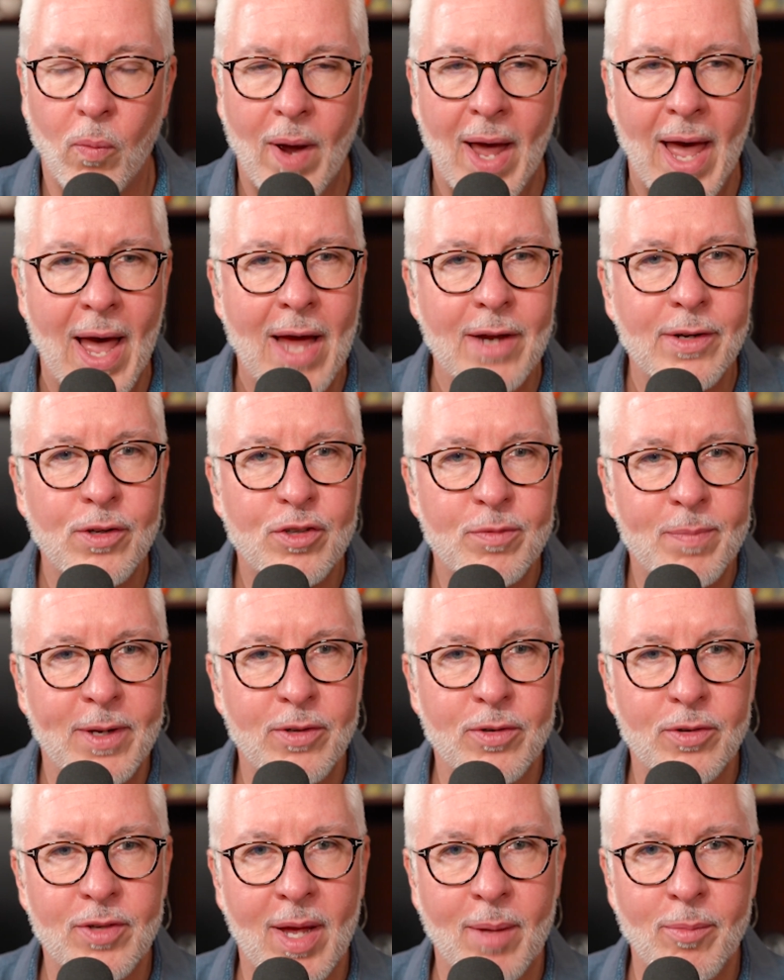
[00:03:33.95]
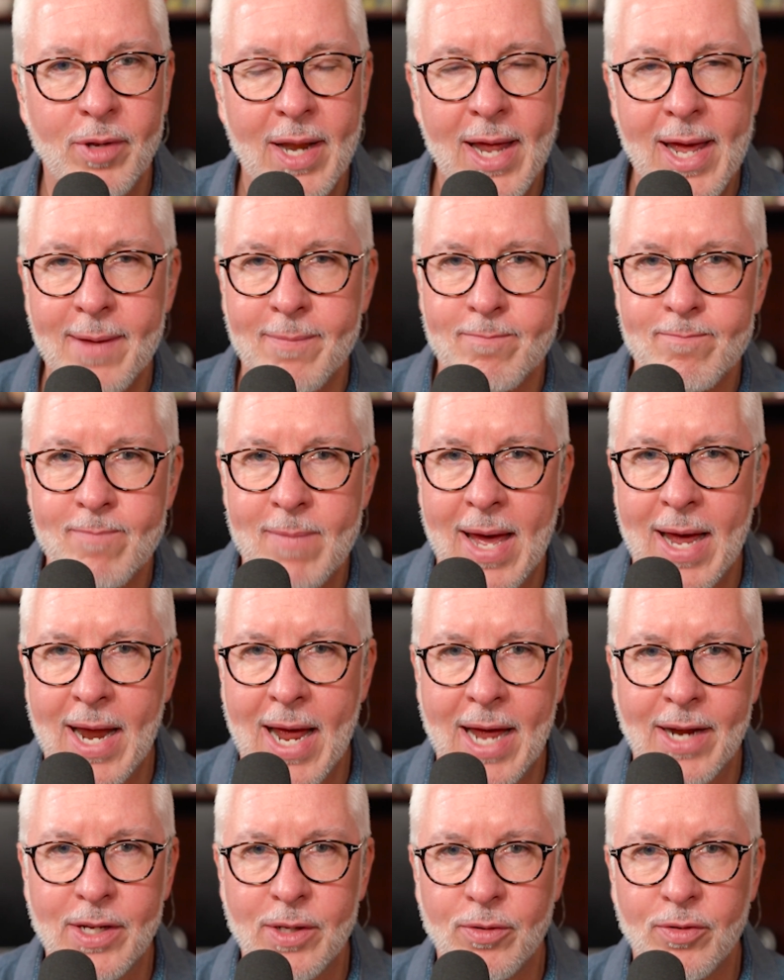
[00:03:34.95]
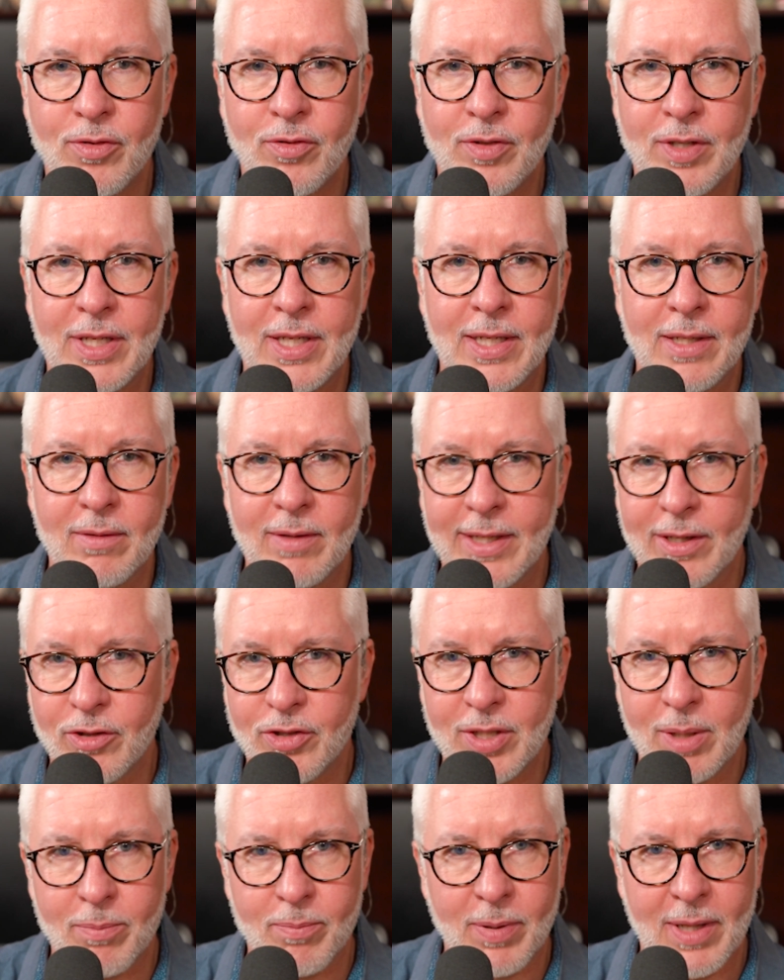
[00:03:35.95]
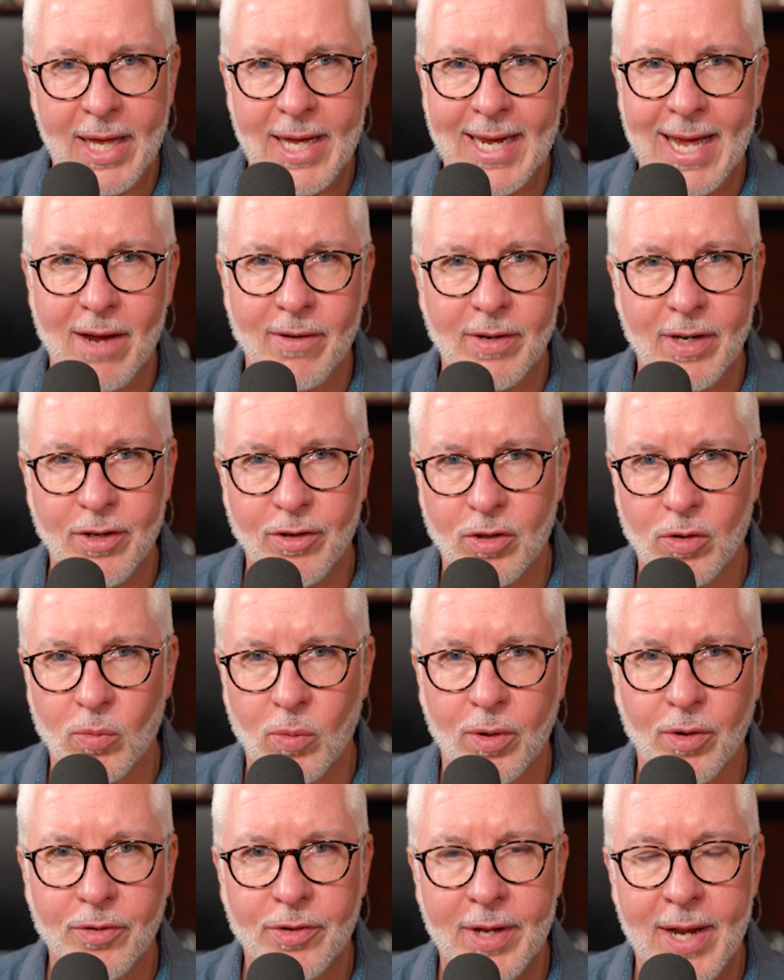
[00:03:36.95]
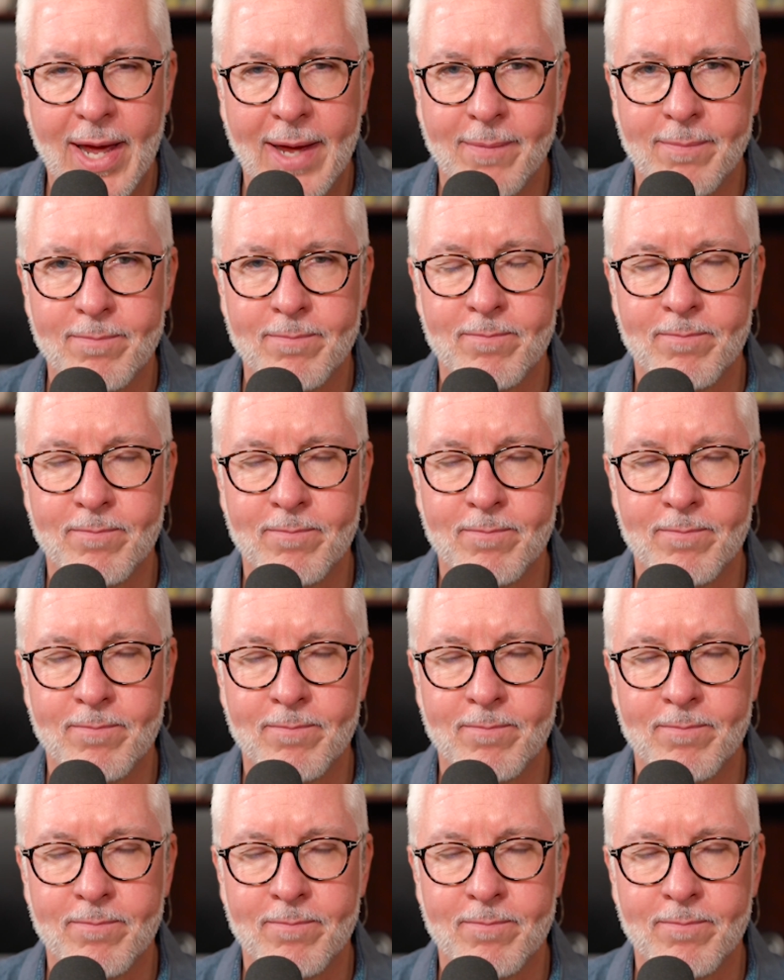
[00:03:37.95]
how do you spend your time today? How do you see leadership playing out in your world today?